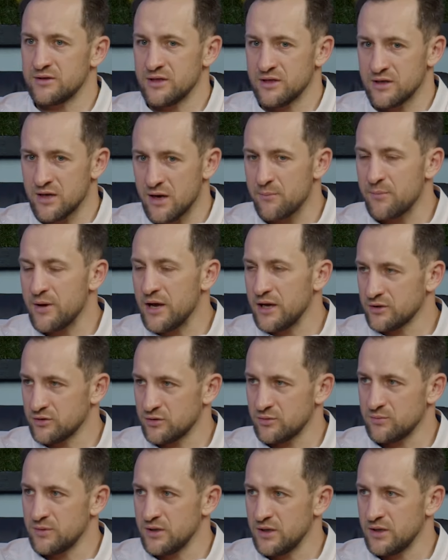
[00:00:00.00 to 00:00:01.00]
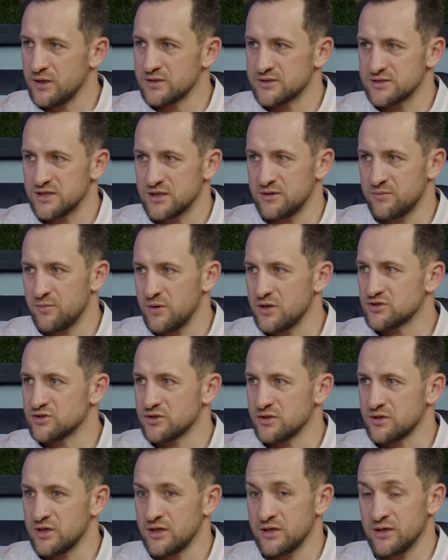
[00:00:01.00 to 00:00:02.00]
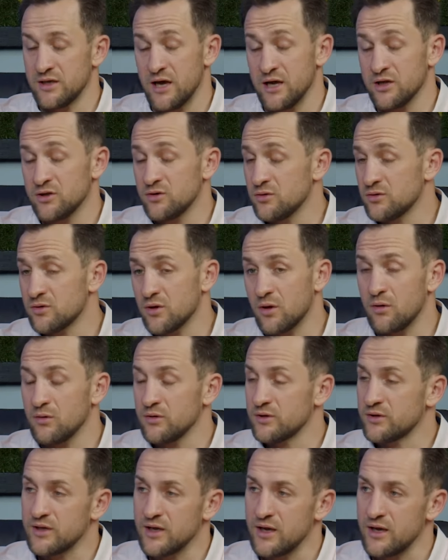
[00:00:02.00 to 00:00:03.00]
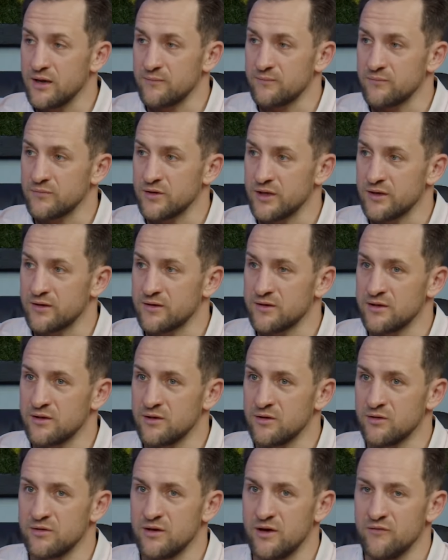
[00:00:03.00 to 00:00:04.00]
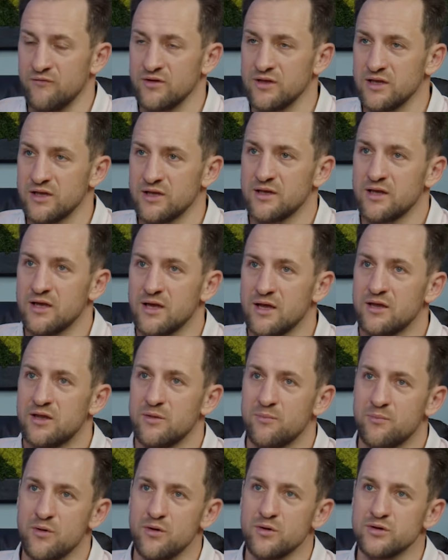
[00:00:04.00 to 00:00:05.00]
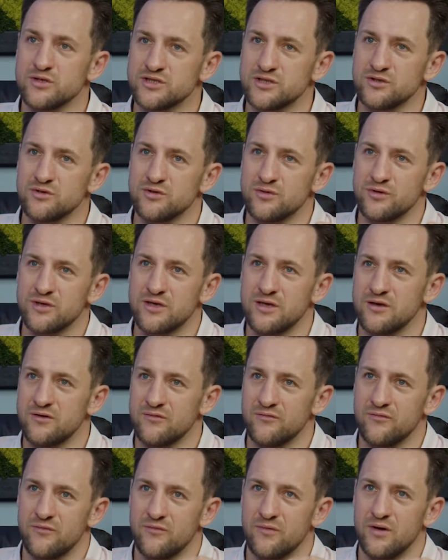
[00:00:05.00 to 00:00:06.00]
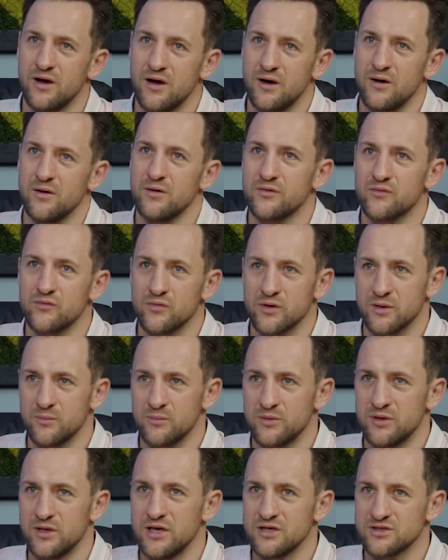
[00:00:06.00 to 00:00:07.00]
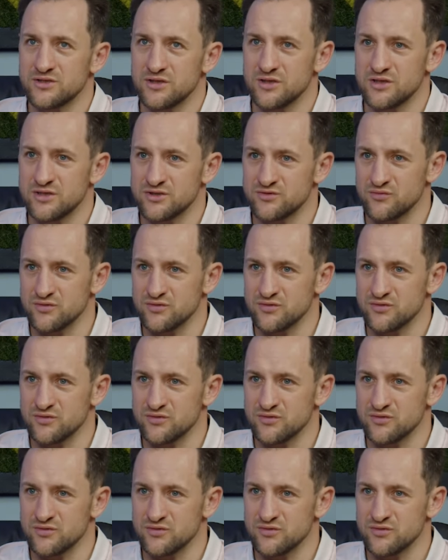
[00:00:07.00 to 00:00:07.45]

they come back to me and say, Dmitry, and I do it all the time. Like, you know, I feel like the person who give out recommendation is